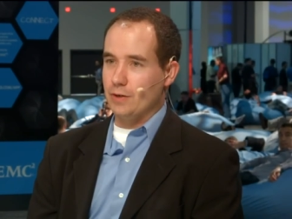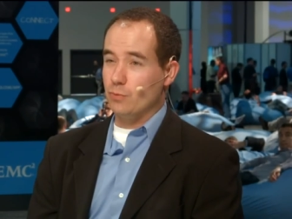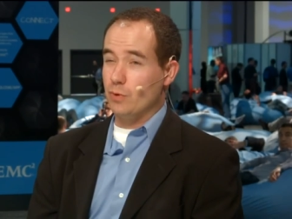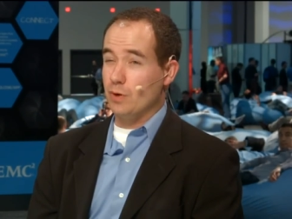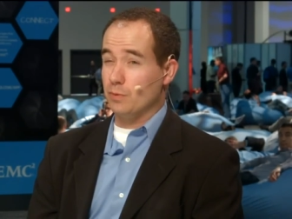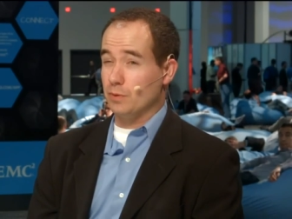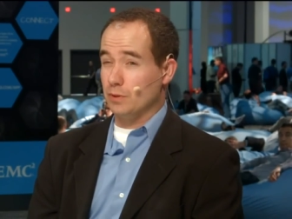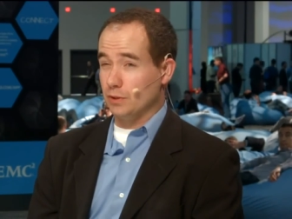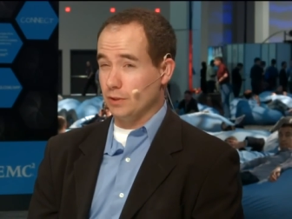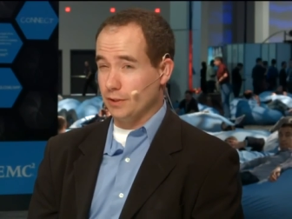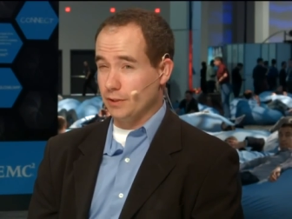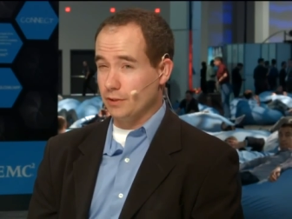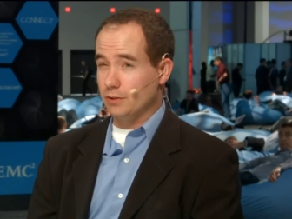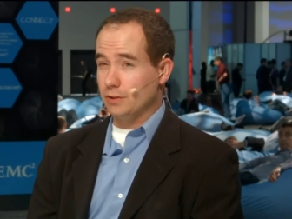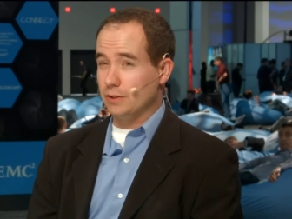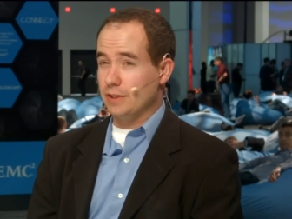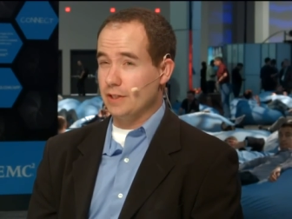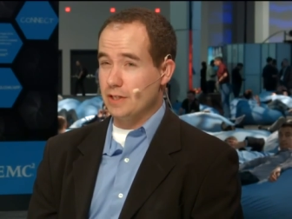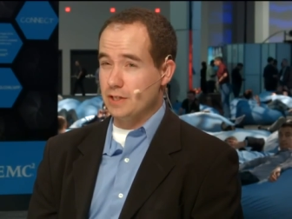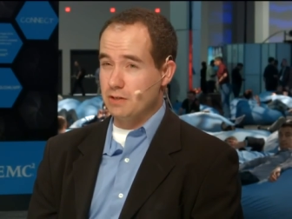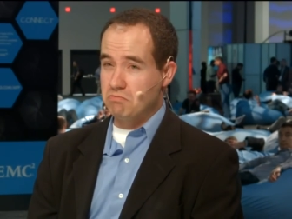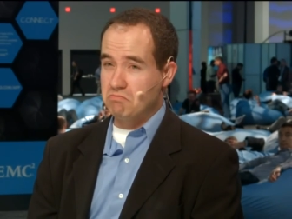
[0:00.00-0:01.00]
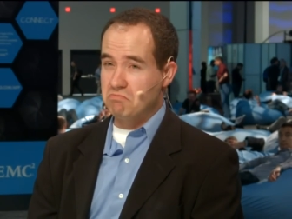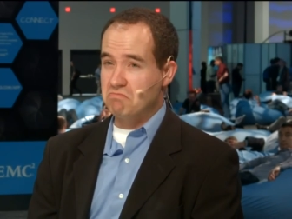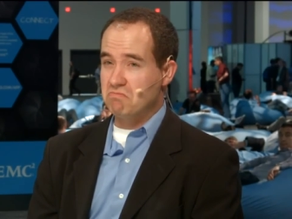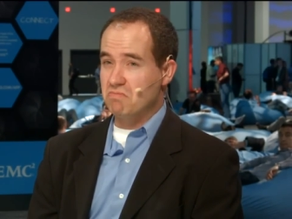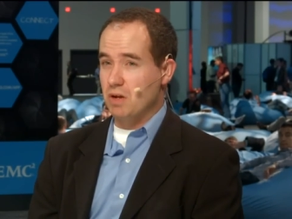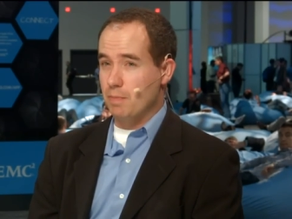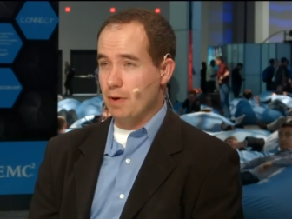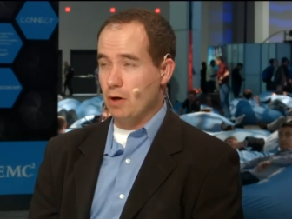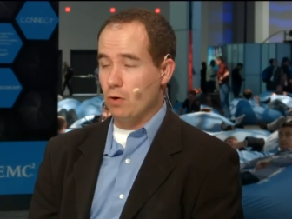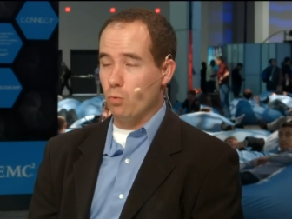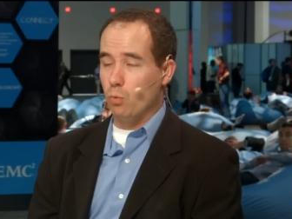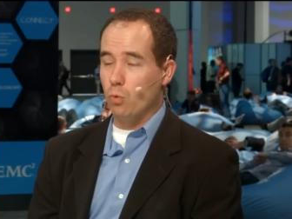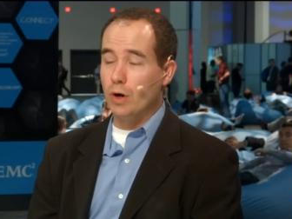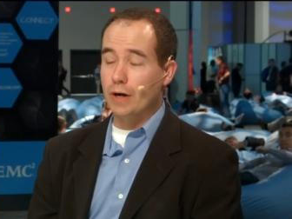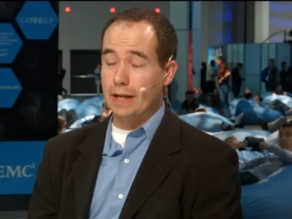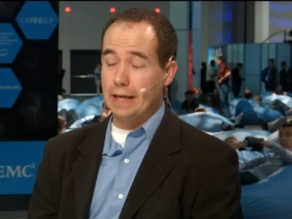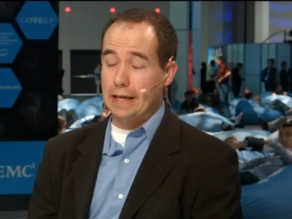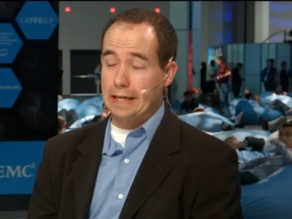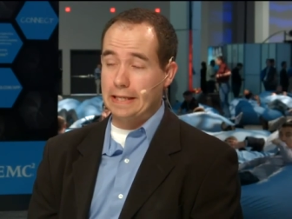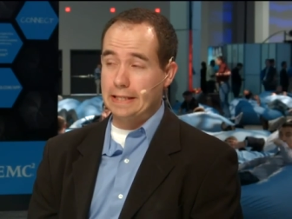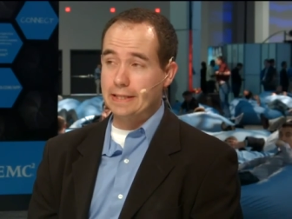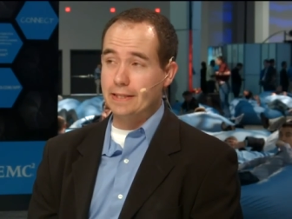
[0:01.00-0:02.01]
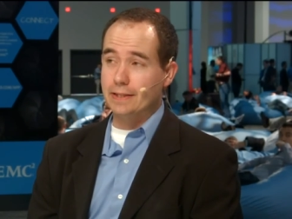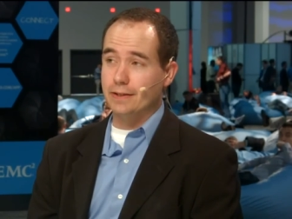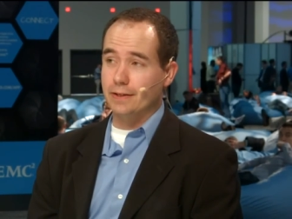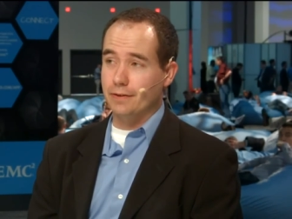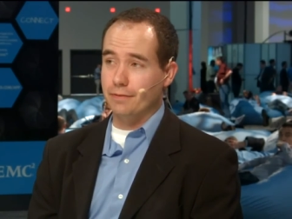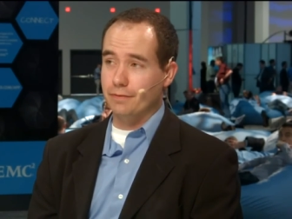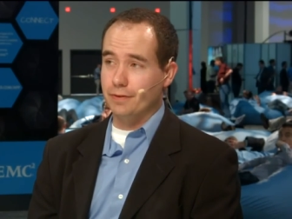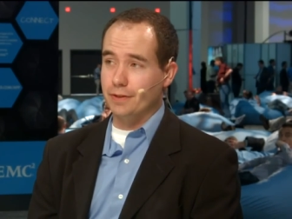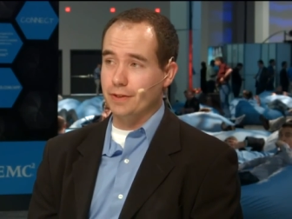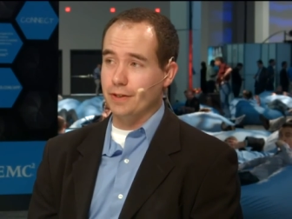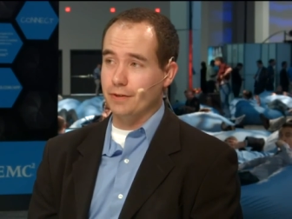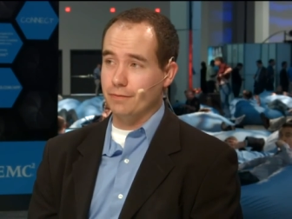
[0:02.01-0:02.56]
and we were literally about one eighth of the